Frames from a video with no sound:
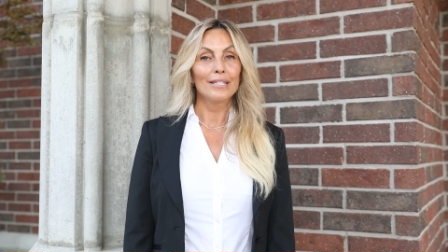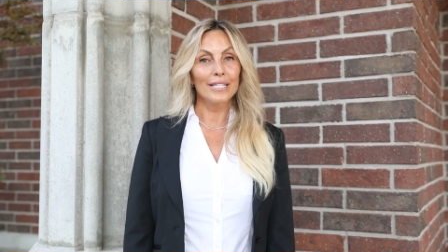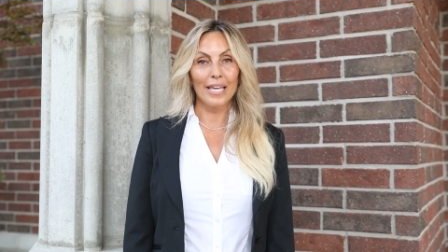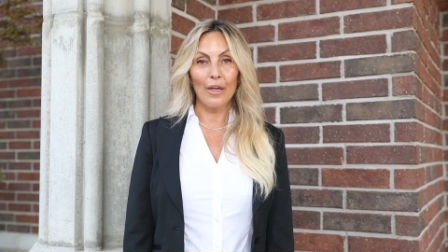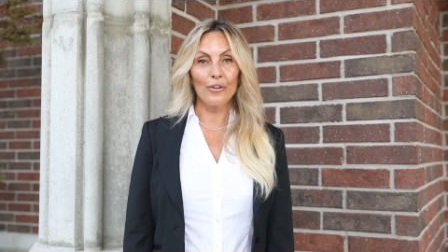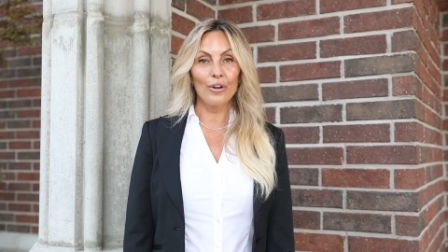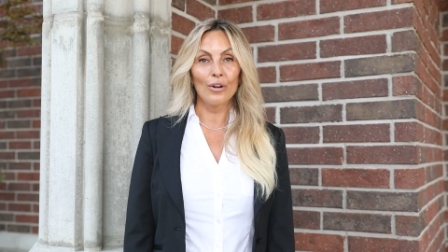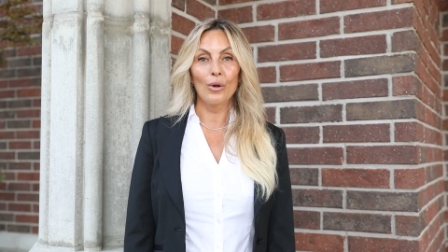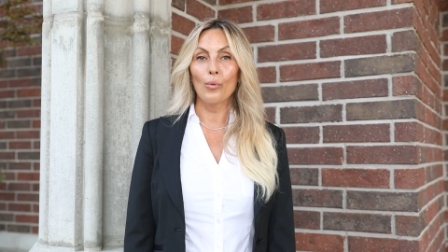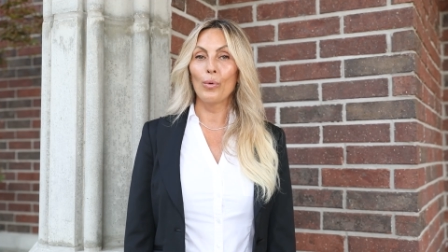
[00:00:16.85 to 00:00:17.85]
Together,
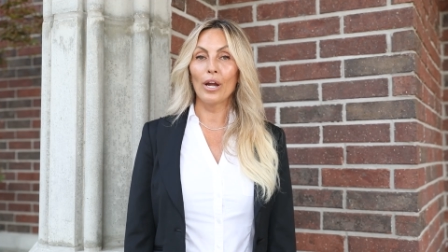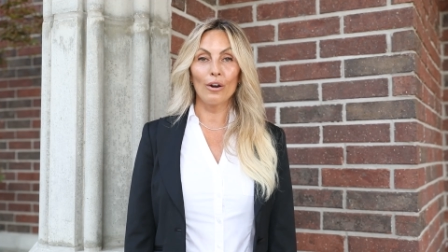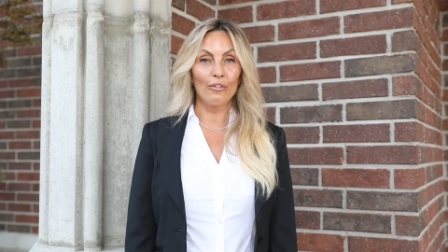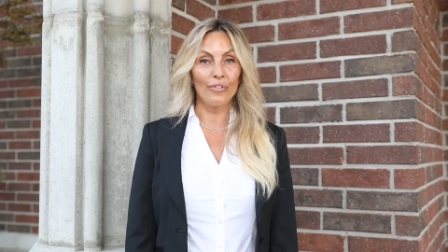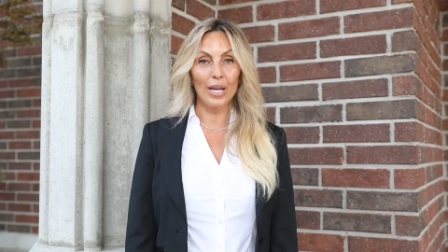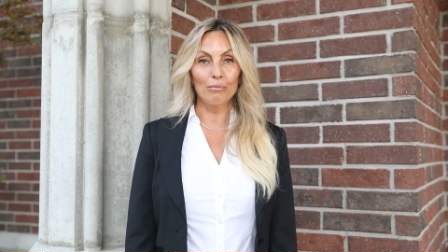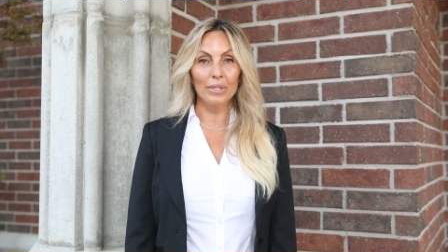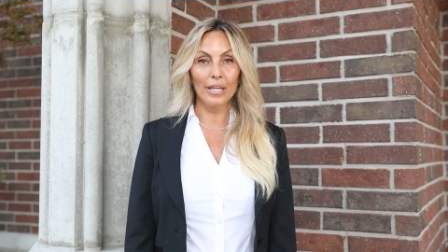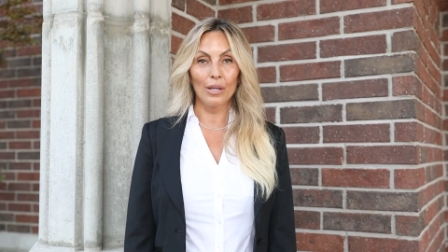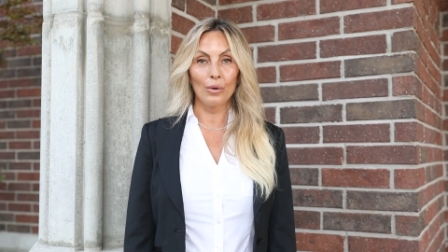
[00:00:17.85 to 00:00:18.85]
we are a
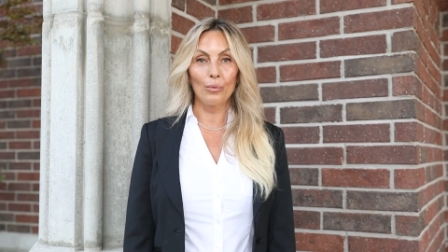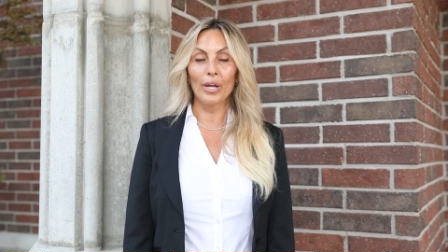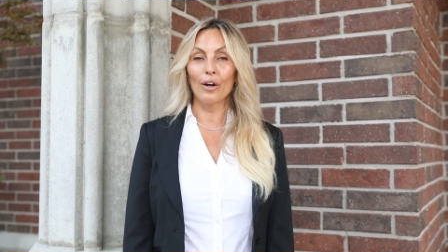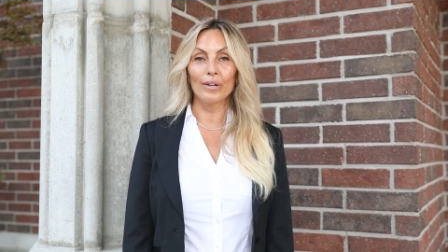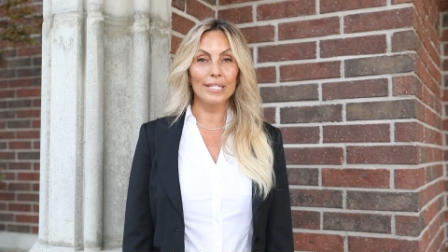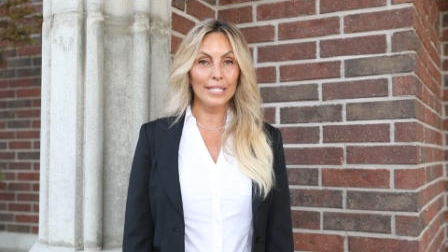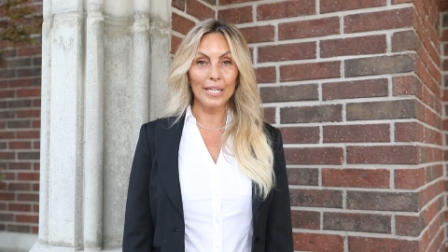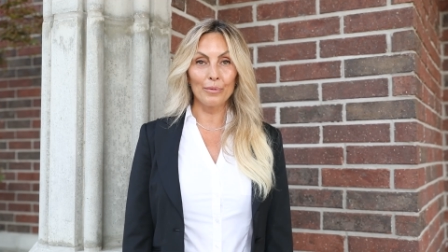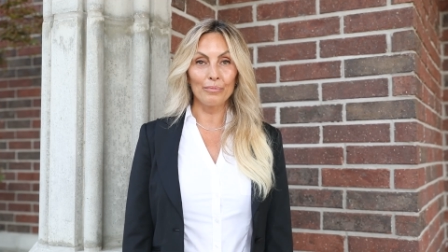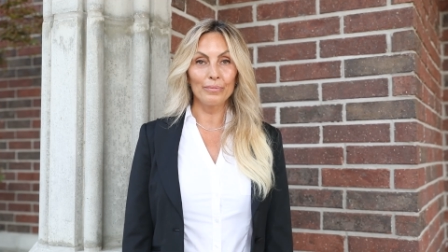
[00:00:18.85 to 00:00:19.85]
family, we are a
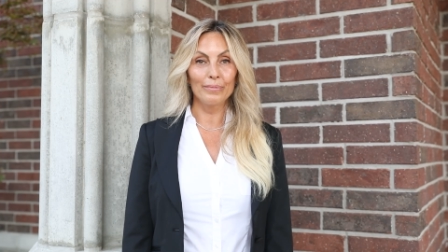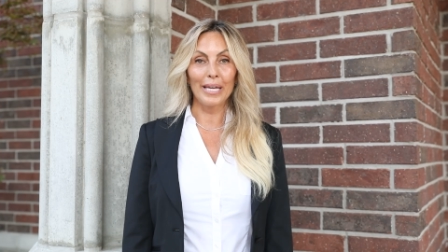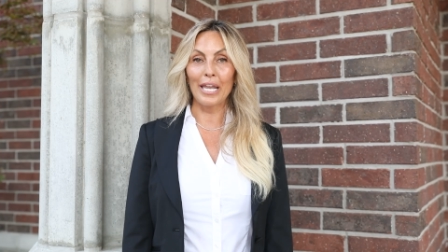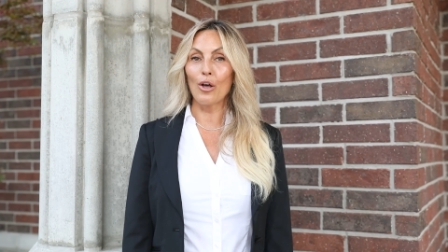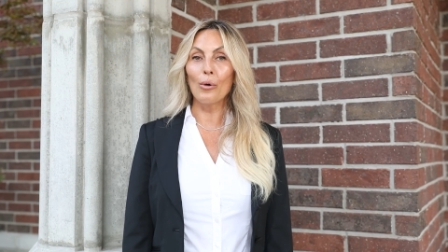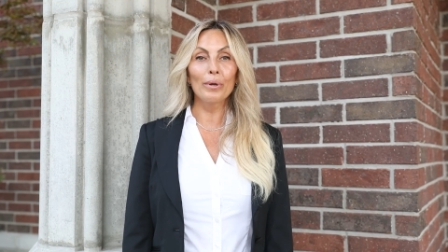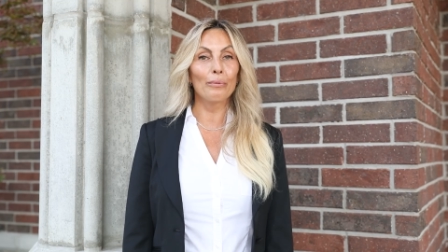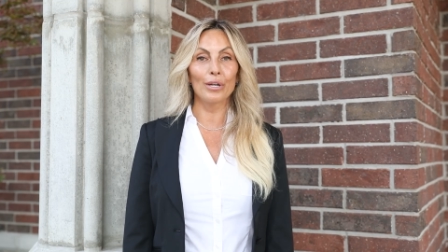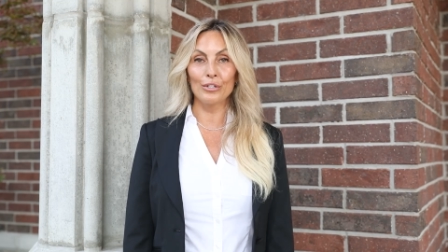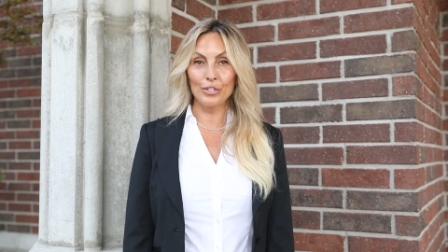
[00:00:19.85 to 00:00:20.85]
team, and all we
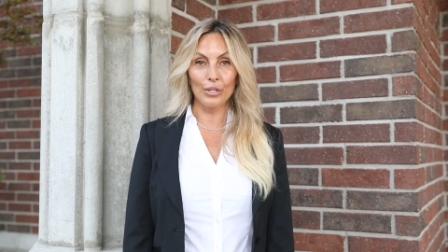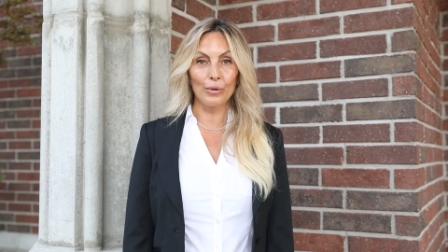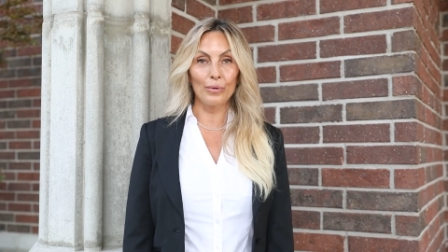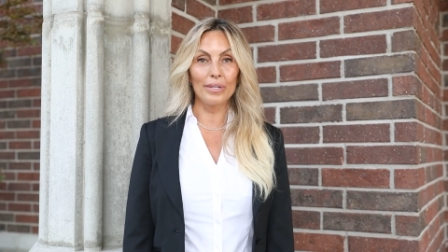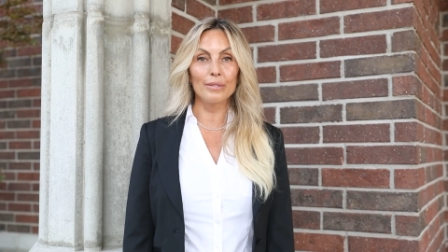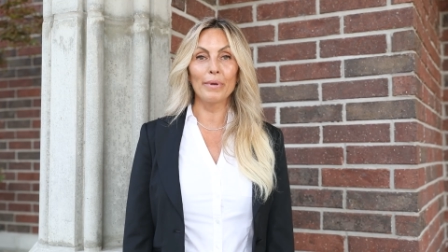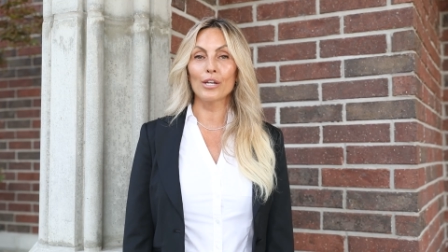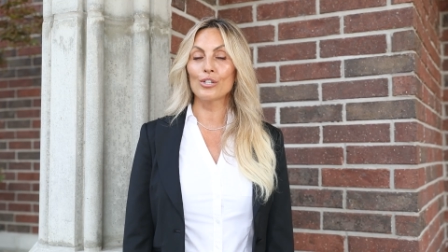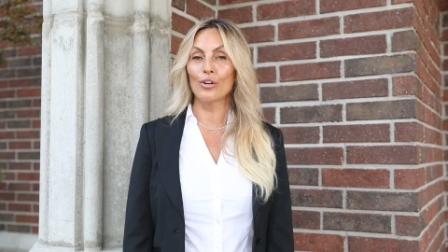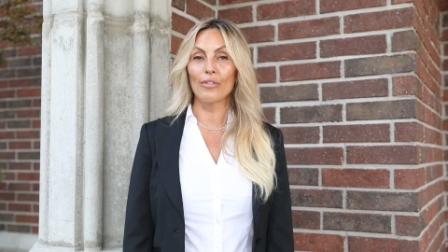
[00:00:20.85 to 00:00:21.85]
want to do is make
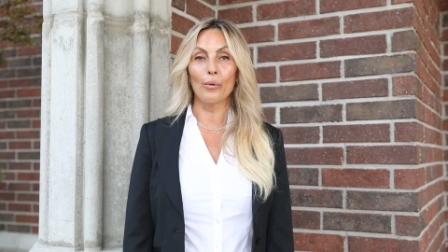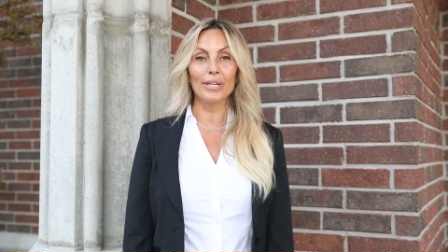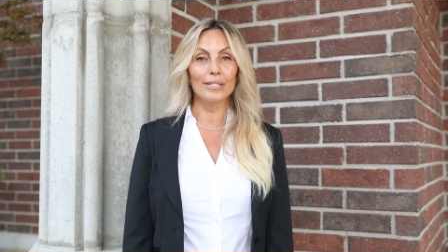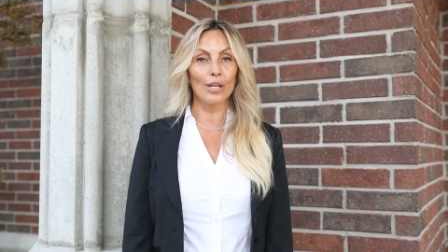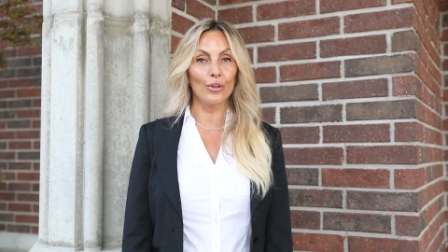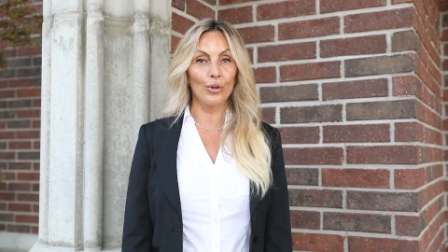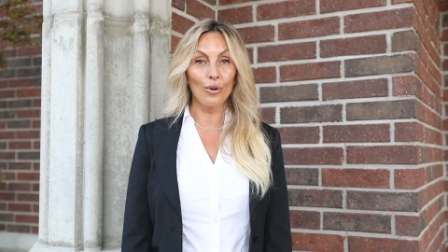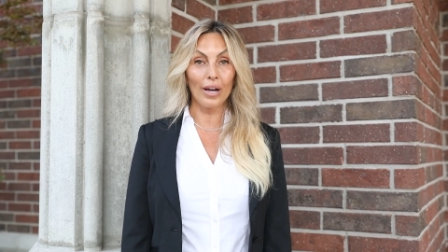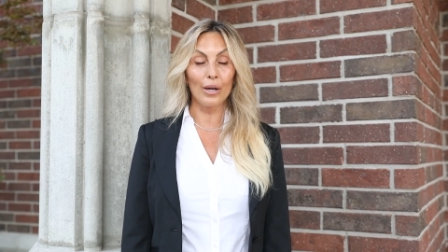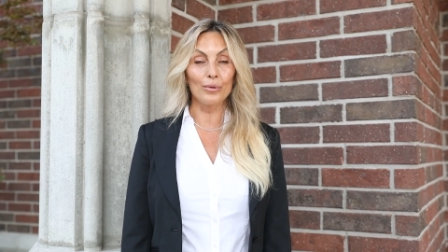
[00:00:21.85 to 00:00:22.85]
sure that we sell your
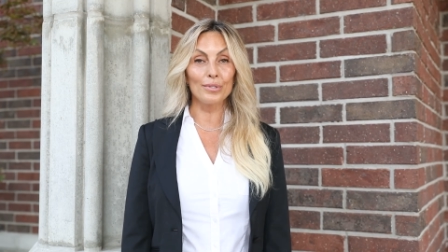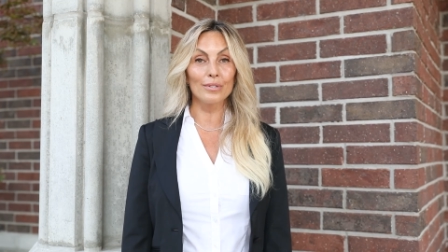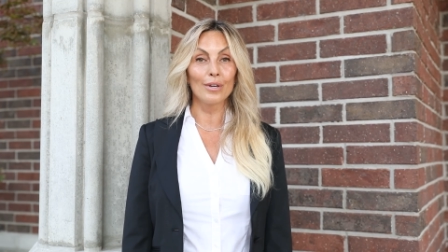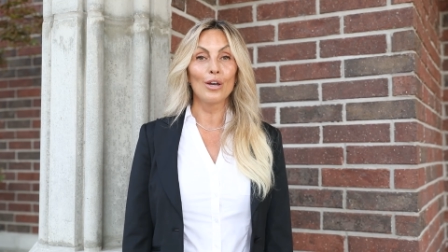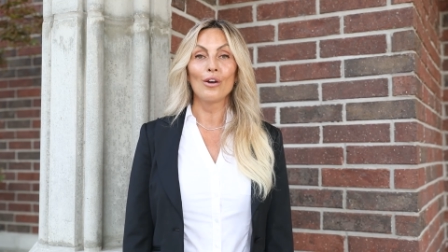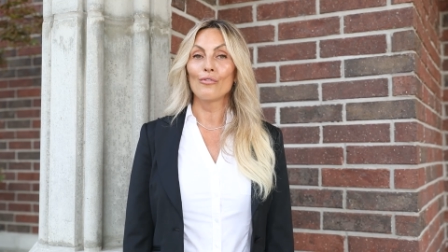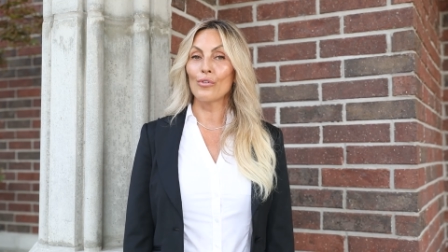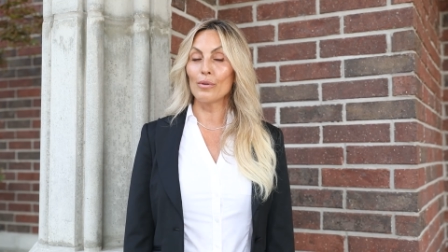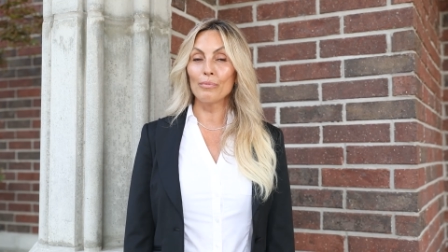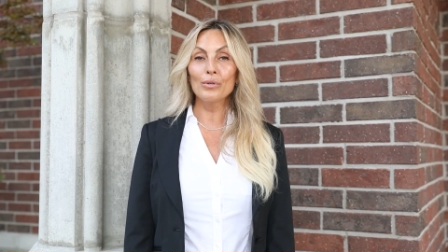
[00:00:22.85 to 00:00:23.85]
house for
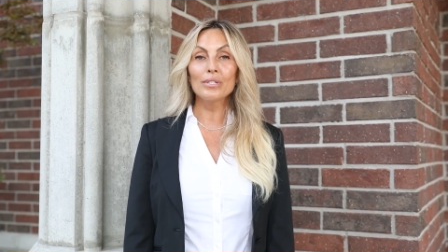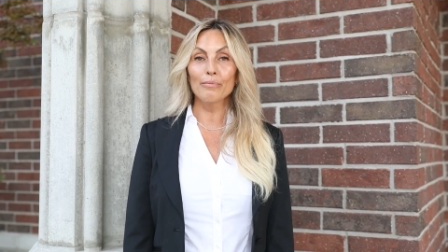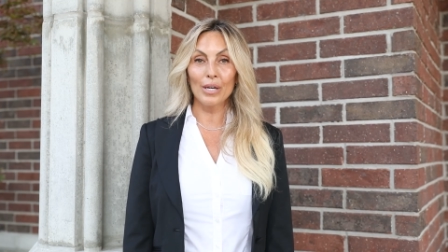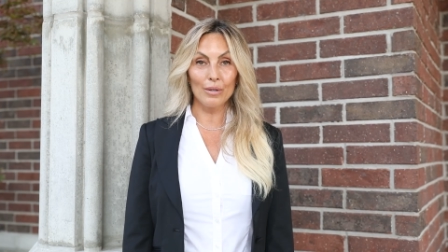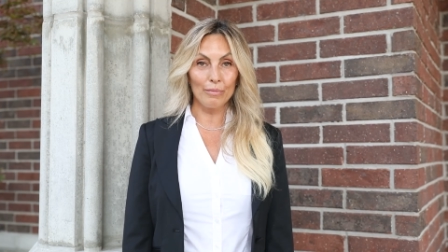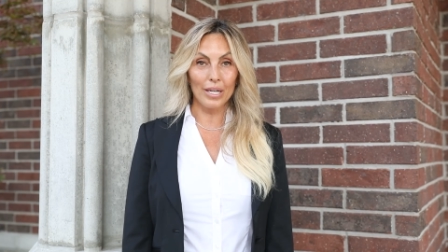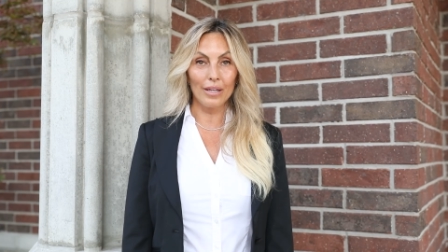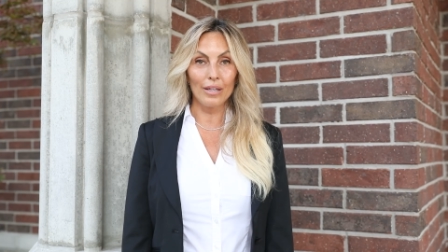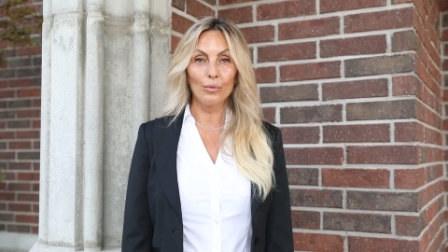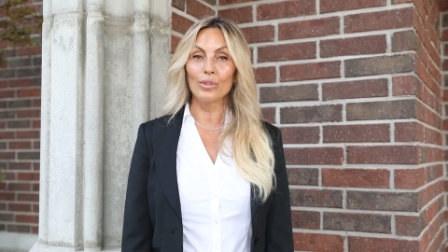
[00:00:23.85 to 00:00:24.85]
the most amount of money
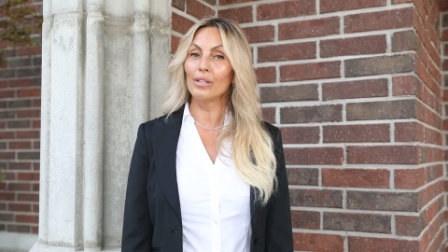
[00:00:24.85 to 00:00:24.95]
with